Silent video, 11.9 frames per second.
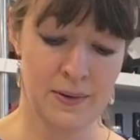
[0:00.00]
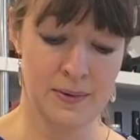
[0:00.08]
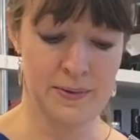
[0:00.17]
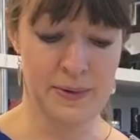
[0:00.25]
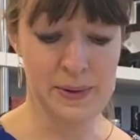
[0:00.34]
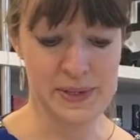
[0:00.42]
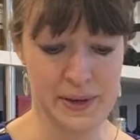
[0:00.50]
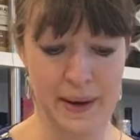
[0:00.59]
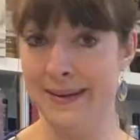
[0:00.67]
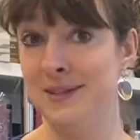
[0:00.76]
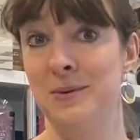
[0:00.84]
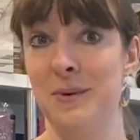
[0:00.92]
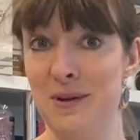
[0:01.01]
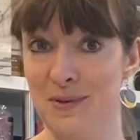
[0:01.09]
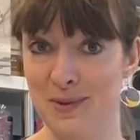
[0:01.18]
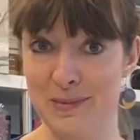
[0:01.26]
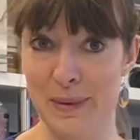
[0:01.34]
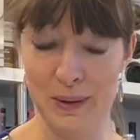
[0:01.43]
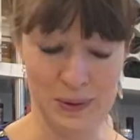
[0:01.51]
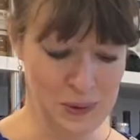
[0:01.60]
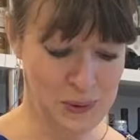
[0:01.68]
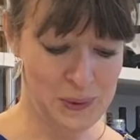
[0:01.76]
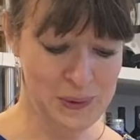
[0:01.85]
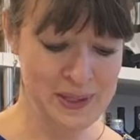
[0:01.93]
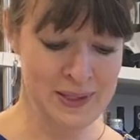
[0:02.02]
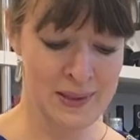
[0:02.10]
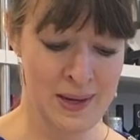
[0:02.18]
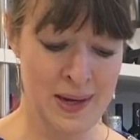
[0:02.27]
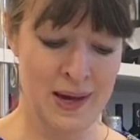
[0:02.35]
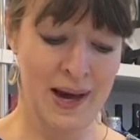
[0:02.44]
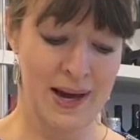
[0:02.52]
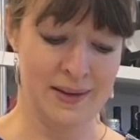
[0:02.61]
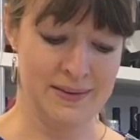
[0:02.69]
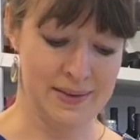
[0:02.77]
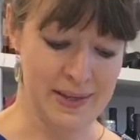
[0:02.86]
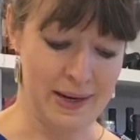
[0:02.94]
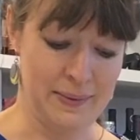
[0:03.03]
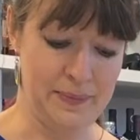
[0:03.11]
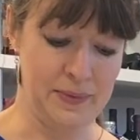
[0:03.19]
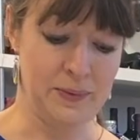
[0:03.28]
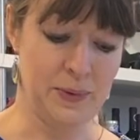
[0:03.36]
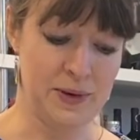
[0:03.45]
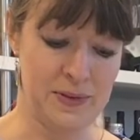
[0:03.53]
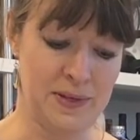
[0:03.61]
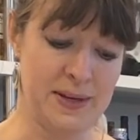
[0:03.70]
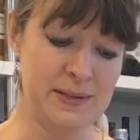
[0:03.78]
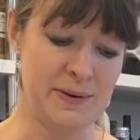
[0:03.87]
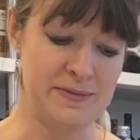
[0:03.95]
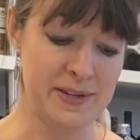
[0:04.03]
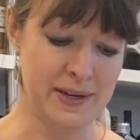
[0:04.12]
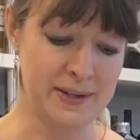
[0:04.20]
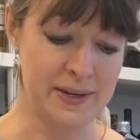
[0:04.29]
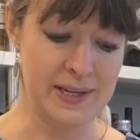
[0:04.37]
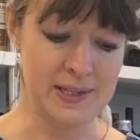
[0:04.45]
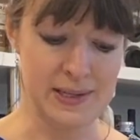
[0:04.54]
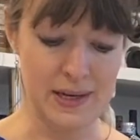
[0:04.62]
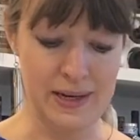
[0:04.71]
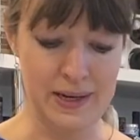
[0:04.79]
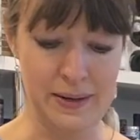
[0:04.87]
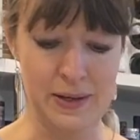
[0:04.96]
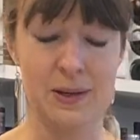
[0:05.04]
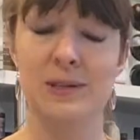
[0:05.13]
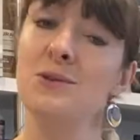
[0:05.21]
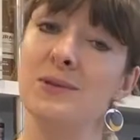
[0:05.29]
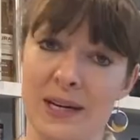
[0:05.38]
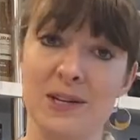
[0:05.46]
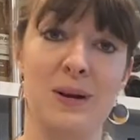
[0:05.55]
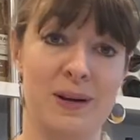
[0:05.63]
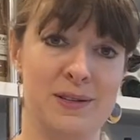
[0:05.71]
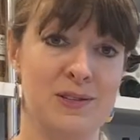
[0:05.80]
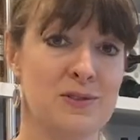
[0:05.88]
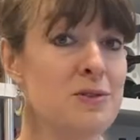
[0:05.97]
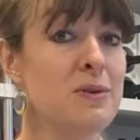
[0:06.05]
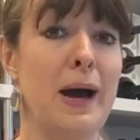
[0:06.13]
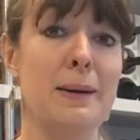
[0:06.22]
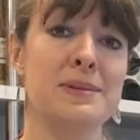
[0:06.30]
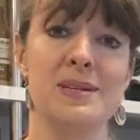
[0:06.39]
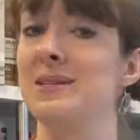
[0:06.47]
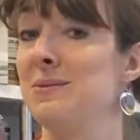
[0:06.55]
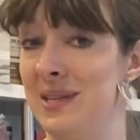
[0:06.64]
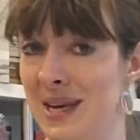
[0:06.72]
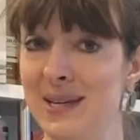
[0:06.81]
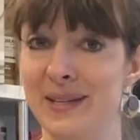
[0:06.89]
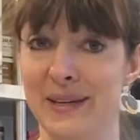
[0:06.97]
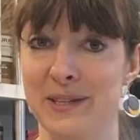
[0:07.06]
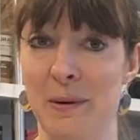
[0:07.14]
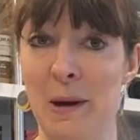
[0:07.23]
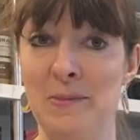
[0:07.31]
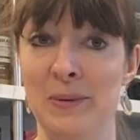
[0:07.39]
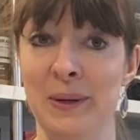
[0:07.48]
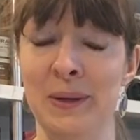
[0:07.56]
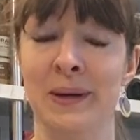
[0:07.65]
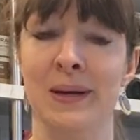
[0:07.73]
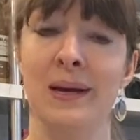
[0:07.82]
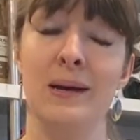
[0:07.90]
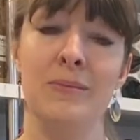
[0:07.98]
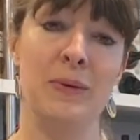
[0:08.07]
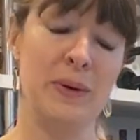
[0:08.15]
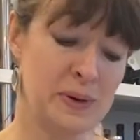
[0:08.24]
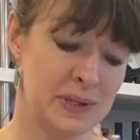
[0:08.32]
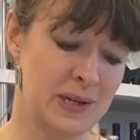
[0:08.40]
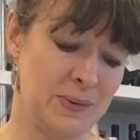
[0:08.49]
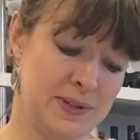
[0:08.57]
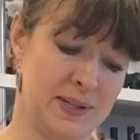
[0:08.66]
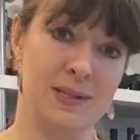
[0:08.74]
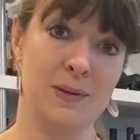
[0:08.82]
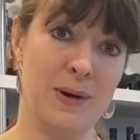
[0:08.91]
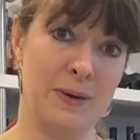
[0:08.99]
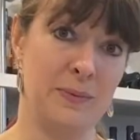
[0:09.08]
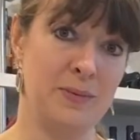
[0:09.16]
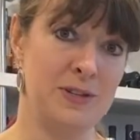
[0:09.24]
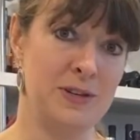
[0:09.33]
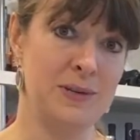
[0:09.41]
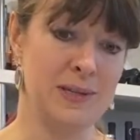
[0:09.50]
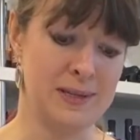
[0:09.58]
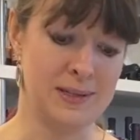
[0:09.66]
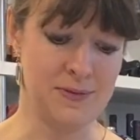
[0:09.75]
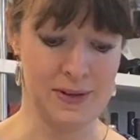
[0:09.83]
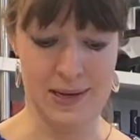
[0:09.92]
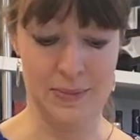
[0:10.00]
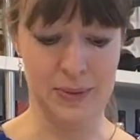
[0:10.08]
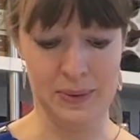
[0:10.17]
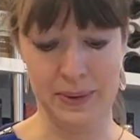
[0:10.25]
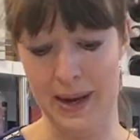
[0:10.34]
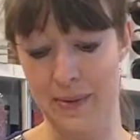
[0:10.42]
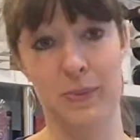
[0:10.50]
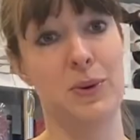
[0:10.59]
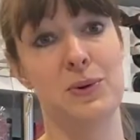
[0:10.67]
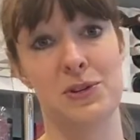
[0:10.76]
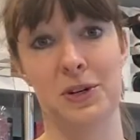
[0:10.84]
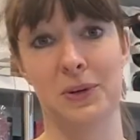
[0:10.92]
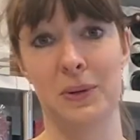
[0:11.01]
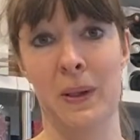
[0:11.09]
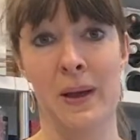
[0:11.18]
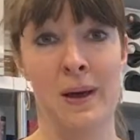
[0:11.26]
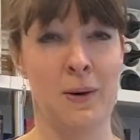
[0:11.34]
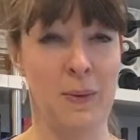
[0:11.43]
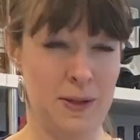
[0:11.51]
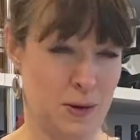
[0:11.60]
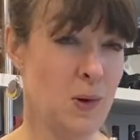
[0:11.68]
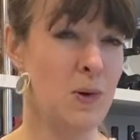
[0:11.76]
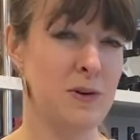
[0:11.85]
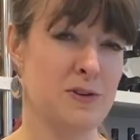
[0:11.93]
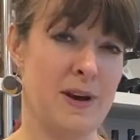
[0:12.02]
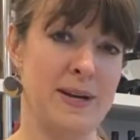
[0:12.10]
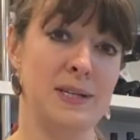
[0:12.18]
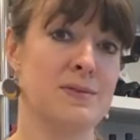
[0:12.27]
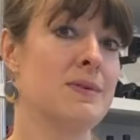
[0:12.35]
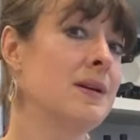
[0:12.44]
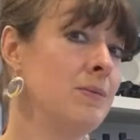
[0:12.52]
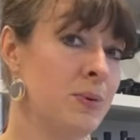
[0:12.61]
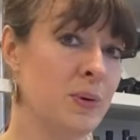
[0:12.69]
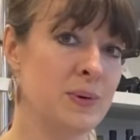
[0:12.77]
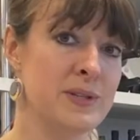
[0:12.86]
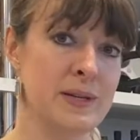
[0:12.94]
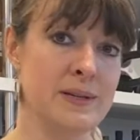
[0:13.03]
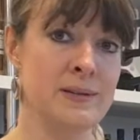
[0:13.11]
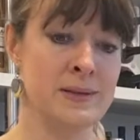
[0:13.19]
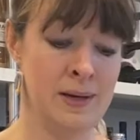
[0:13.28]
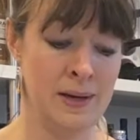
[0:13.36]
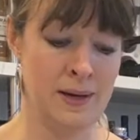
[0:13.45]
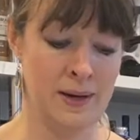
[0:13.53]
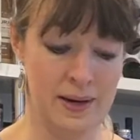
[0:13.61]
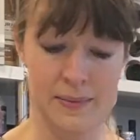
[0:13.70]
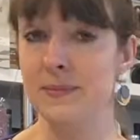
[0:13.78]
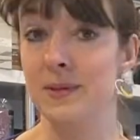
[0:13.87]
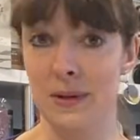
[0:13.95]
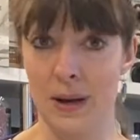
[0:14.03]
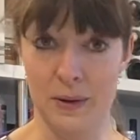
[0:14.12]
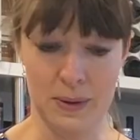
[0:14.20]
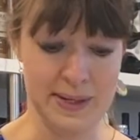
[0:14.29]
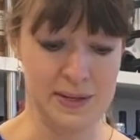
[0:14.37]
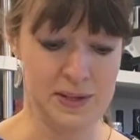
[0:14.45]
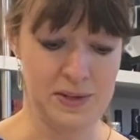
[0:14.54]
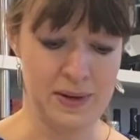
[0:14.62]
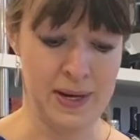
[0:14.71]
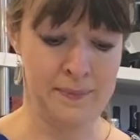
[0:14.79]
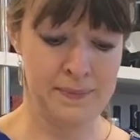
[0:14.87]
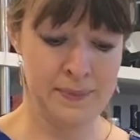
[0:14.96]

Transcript: We also asked you what you thought about corks, and one of the things we've done is, because you said you liked screw caps because it was easier to open, but we also wanted to work with producers, for example here in Portugal, where the cork trade is really important to the local industry,